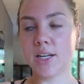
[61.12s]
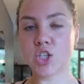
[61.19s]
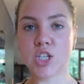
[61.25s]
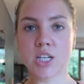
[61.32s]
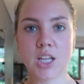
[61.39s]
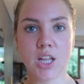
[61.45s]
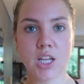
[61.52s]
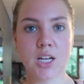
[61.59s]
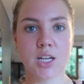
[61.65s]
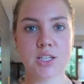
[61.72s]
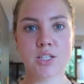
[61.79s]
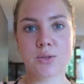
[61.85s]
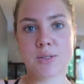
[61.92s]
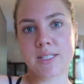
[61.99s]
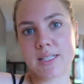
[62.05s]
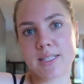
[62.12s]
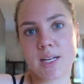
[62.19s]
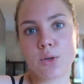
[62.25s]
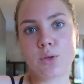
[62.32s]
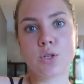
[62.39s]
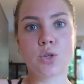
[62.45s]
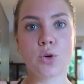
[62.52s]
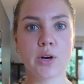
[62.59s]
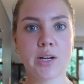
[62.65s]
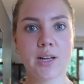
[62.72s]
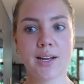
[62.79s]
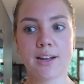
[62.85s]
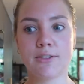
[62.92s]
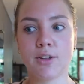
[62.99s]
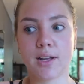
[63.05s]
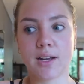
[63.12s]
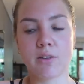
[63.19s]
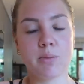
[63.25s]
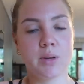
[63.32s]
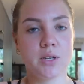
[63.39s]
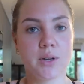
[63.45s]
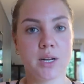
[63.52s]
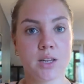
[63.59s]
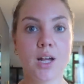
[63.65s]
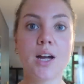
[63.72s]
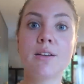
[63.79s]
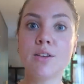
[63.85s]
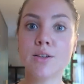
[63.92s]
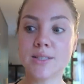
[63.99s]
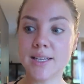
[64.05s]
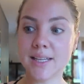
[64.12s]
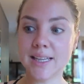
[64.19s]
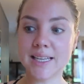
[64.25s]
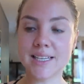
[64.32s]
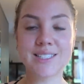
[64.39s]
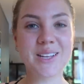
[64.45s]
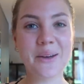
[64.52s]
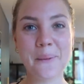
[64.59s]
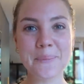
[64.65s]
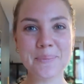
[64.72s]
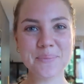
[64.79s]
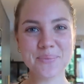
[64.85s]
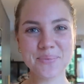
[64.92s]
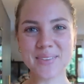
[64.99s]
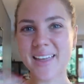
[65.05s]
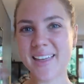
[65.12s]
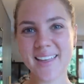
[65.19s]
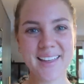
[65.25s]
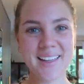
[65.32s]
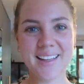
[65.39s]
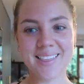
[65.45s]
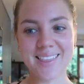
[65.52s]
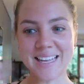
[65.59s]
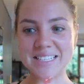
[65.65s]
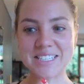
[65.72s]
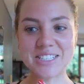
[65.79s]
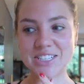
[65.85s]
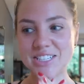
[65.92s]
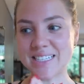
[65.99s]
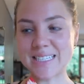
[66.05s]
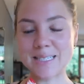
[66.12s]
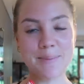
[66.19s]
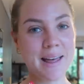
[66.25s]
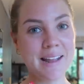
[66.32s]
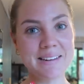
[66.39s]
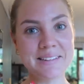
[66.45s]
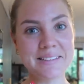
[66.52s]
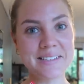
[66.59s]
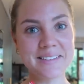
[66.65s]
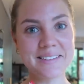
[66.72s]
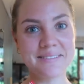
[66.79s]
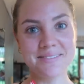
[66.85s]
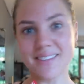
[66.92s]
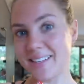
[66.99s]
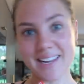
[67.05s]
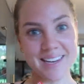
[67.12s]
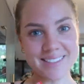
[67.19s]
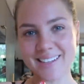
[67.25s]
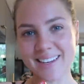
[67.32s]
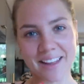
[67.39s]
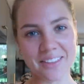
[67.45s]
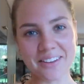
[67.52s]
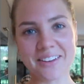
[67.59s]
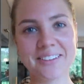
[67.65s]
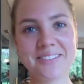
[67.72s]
chill, not so sit down tutorial. And I feel like I've been doing a lot of those lately, so let's just spend the day together.